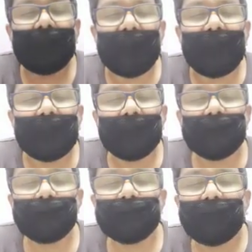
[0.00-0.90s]

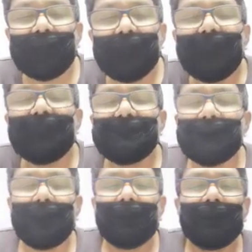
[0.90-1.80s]
man
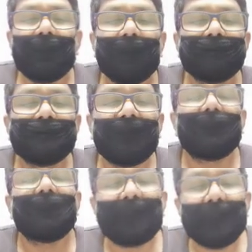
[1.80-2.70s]
is
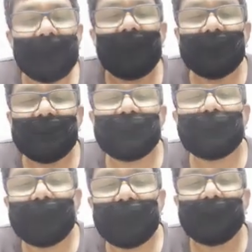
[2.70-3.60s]
undertaking a
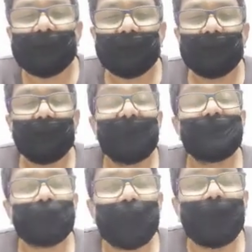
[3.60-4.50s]
journey by
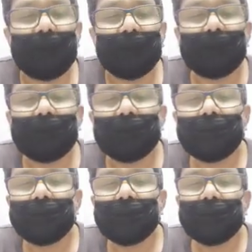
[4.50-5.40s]
train,
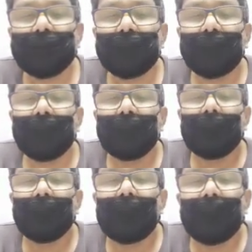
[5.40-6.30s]

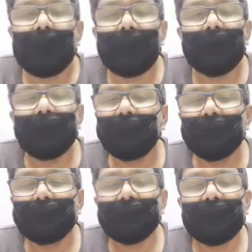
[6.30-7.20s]
and
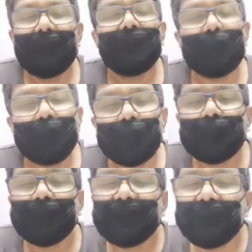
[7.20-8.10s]
in
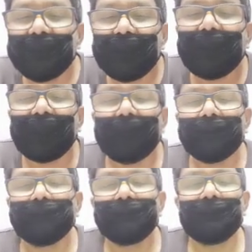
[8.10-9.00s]
course of the journey
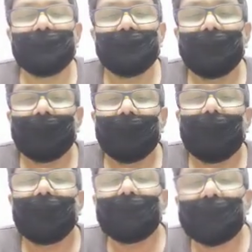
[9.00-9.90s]

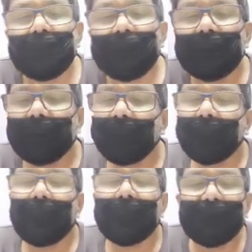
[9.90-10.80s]
a girl
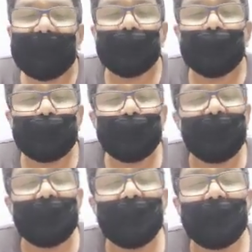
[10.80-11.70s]
happened to
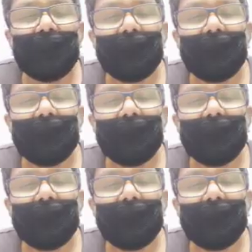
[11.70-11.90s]
be